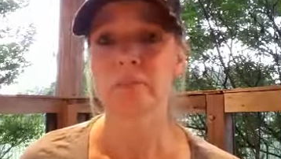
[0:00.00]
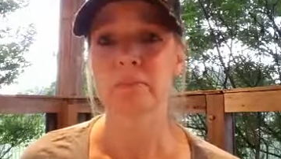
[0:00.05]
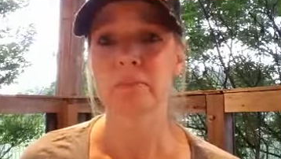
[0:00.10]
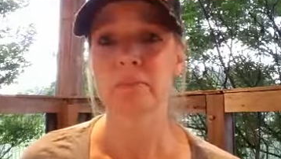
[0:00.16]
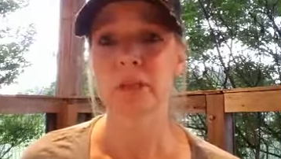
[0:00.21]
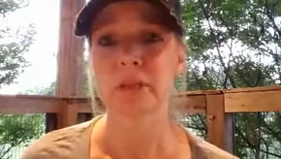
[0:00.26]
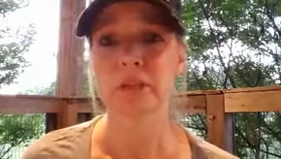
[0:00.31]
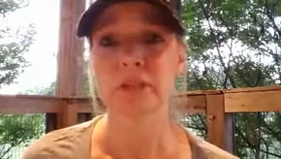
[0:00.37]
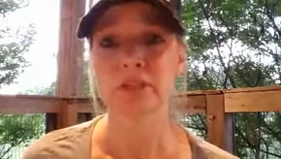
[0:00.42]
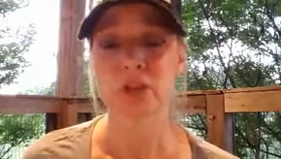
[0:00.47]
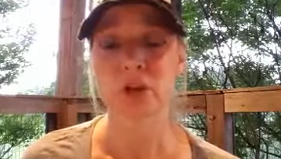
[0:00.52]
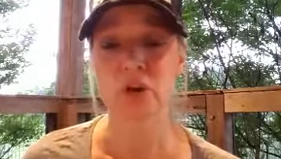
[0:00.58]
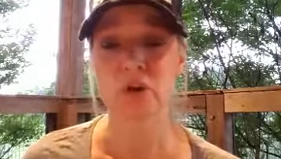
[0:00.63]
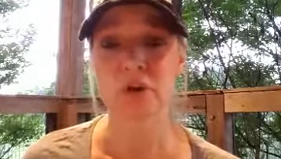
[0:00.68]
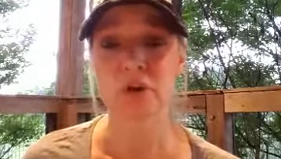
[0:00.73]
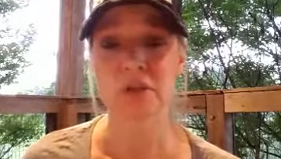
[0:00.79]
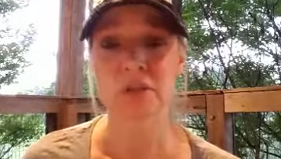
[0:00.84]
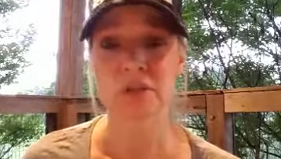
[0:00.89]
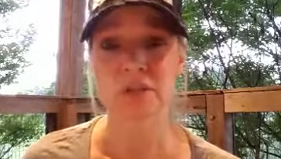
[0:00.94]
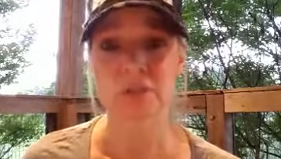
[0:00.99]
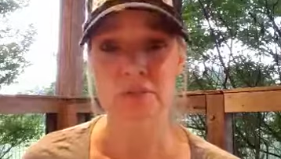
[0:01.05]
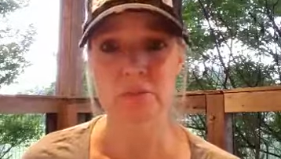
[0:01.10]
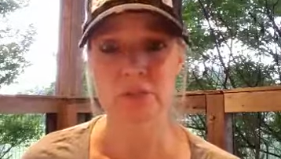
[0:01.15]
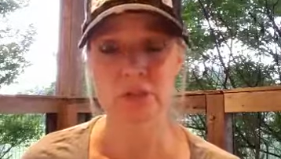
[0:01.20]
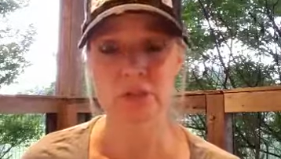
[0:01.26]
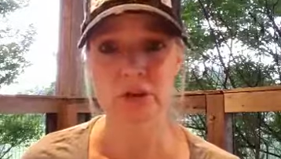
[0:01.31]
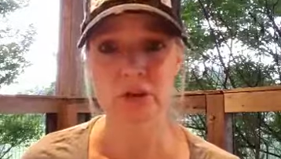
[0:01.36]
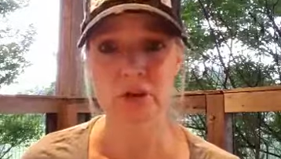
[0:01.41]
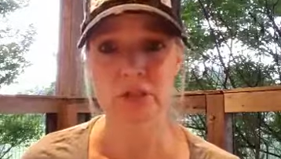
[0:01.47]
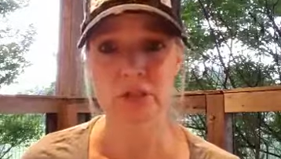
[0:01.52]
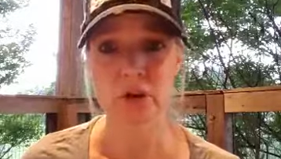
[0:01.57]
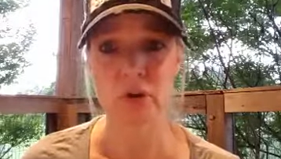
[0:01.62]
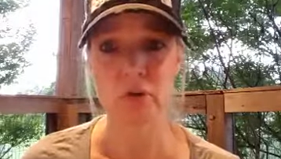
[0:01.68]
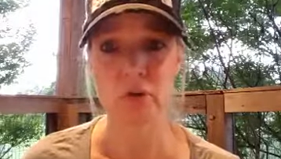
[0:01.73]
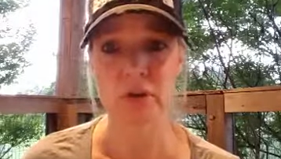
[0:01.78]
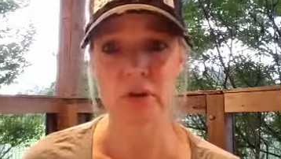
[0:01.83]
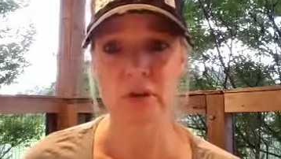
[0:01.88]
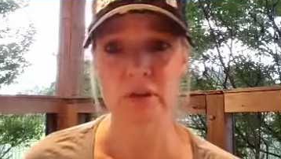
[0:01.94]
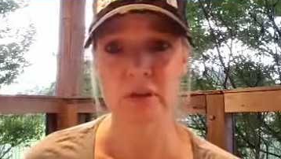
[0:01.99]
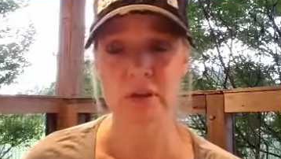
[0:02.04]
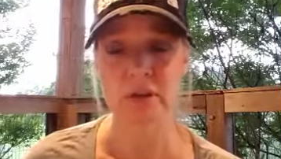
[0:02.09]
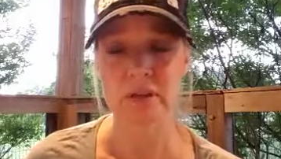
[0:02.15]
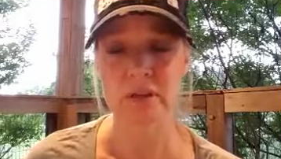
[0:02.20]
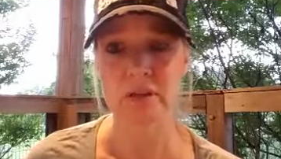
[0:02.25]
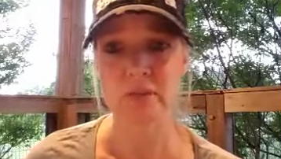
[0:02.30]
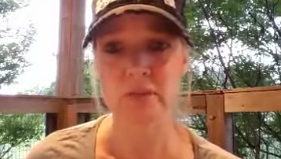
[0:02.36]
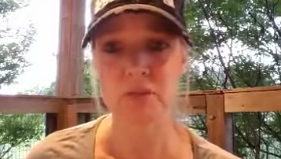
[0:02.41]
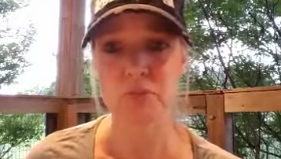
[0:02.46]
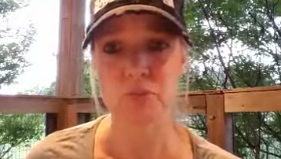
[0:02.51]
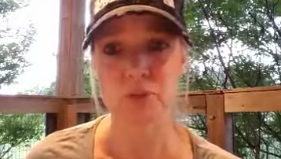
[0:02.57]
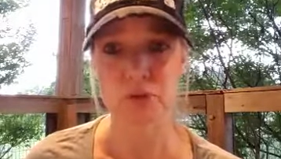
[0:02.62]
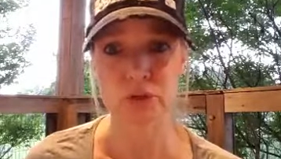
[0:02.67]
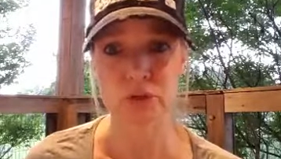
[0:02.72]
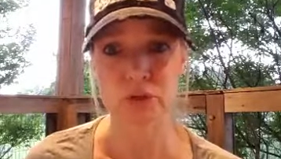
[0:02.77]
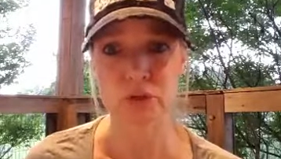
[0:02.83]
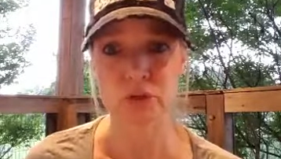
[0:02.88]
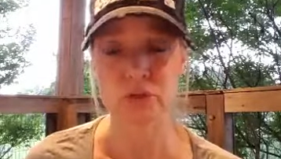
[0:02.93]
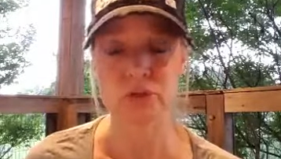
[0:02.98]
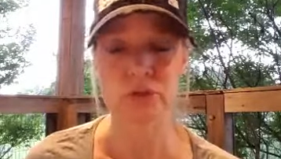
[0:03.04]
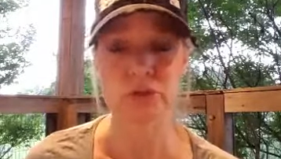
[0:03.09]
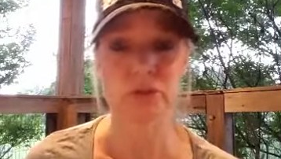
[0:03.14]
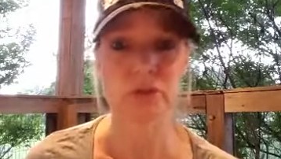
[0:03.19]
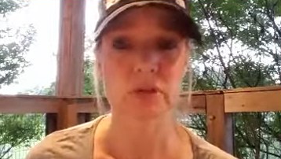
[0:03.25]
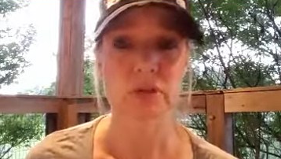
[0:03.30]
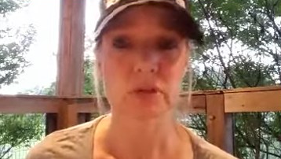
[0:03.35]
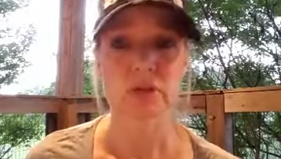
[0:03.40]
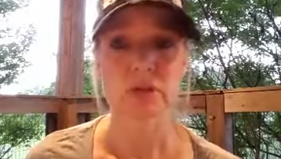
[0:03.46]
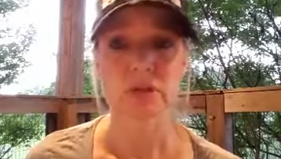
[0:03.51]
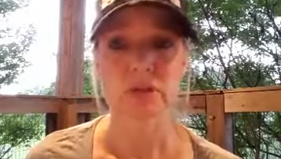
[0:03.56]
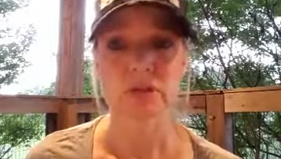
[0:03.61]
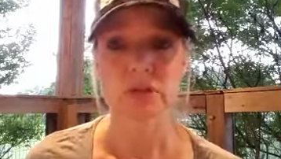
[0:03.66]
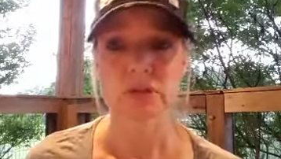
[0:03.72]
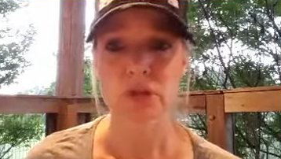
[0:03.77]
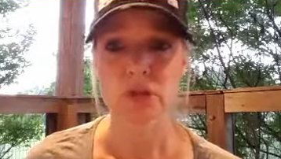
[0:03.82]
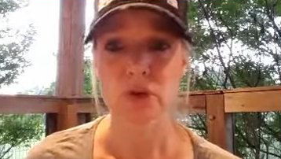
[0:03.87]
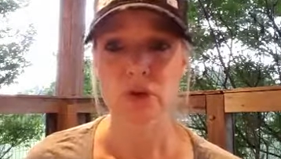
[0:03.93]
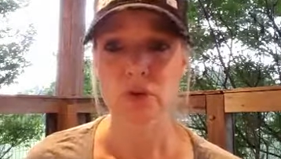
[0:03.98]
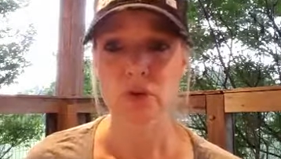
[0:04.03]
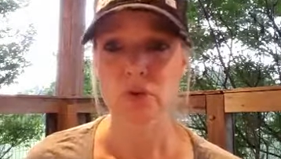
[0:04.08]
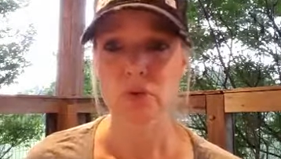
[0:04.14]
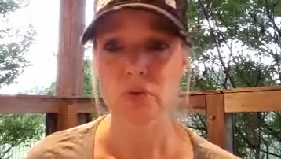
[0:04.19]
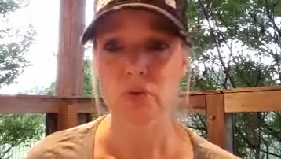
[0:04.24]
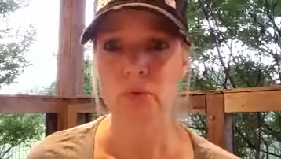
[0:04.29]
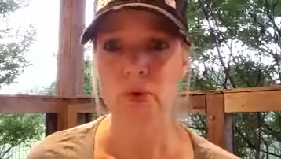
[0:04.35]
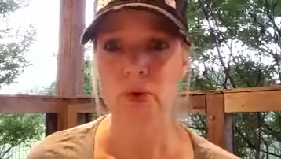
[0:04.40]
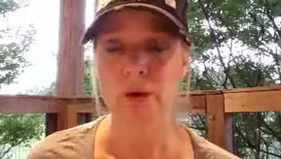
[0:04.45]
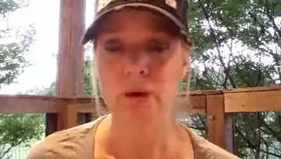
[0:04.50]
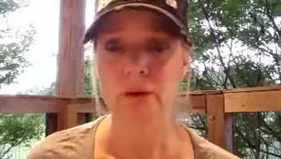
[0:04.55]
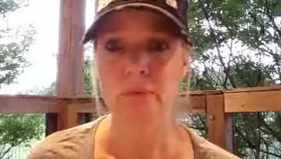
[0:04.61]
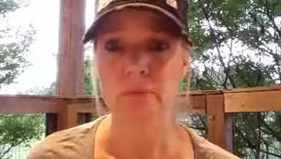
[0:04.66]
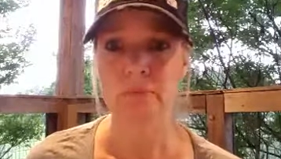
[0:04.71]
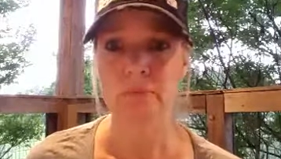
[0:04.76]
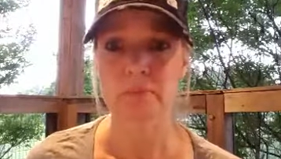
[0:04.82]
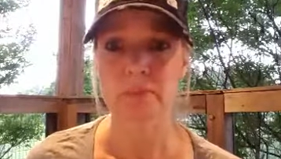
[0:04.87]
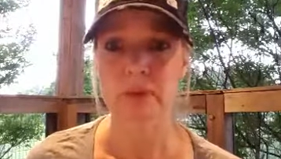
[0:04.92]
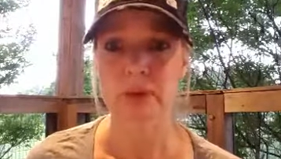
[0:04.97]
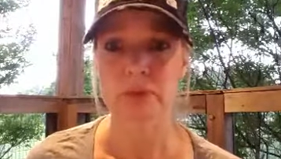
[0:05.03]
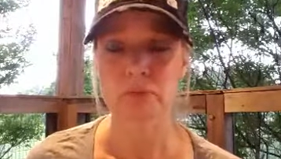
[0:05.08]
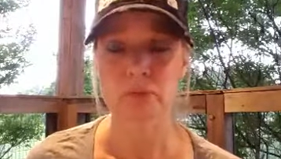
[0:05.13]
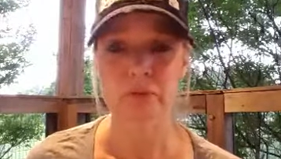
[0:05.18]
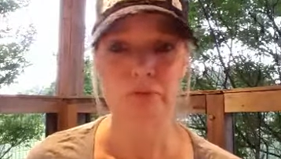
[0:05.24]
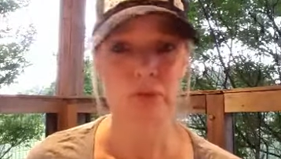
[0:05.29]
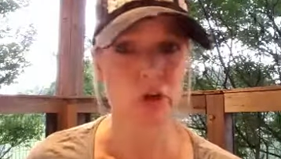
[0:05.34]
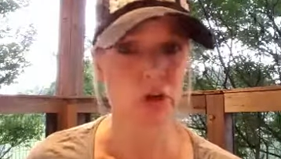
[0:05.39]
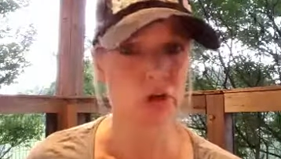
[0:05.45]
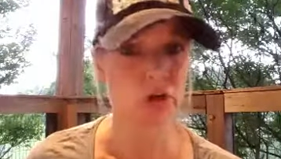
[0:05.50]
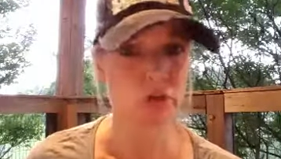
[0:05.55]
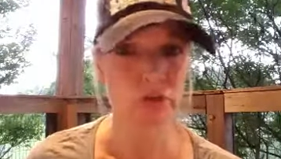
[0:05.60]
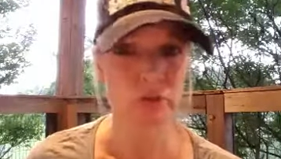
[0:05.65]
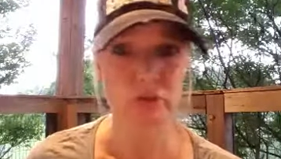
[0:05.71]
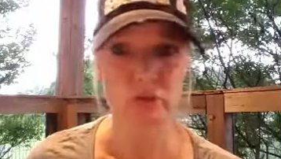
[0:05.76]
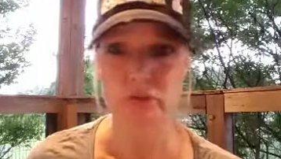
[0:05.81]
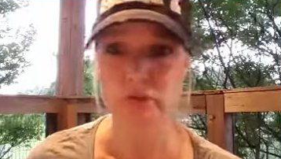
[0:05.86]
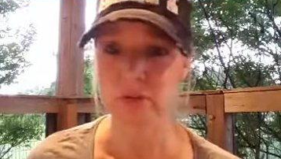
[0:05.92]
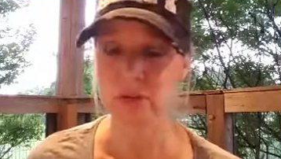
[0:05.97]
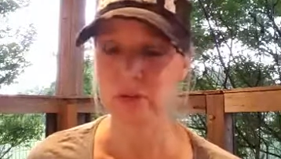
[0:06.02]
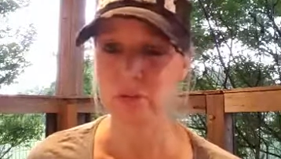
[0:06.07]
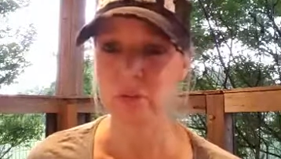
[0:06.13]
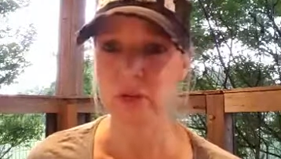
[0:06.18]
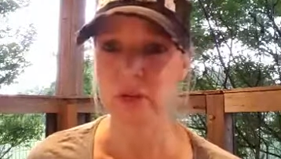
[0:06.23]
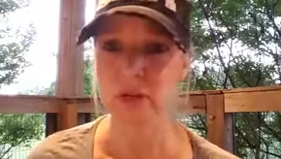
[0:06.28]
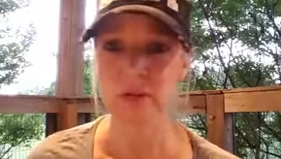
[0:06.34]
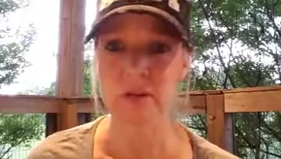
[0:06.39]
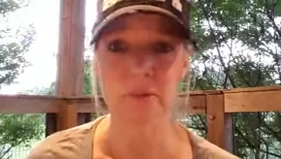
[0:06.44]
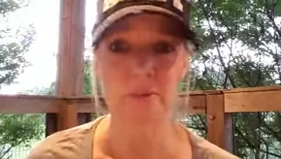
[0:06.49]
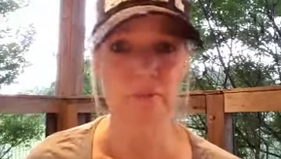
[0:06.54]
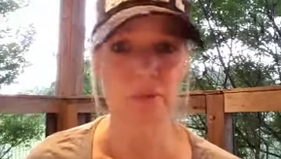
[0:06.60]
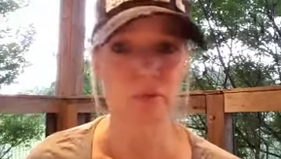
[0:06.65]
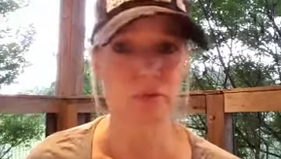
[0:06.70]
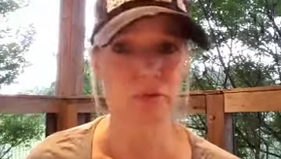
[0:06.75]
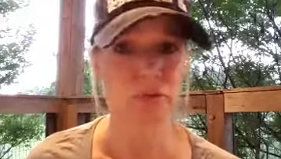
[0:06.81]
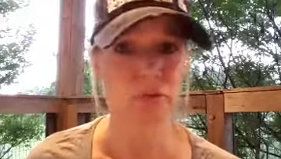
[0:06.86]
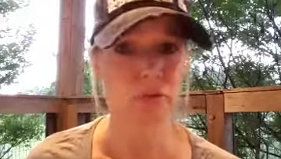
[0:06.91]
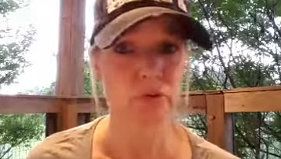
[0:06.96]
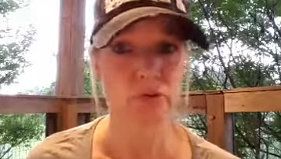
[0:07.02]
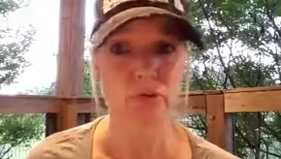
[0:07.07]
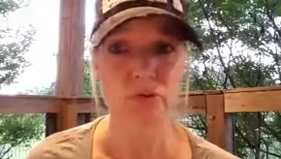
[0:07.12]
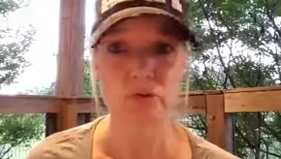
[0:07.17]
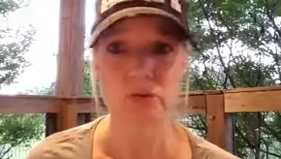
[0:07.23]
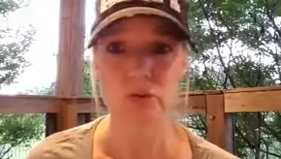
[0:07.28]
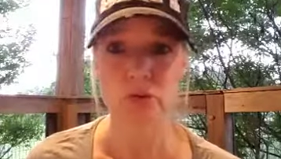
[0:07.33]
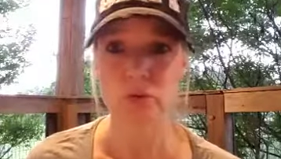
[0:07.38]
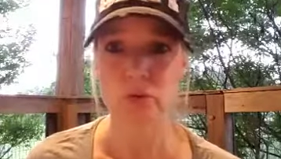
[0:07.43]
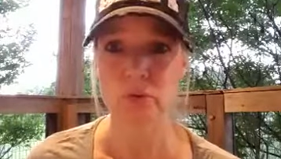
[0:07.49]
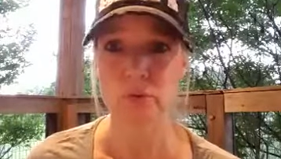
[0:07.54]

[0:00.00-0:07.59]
melatonin and some serotonin is produced. So as we've talked earlier this week, both of those are so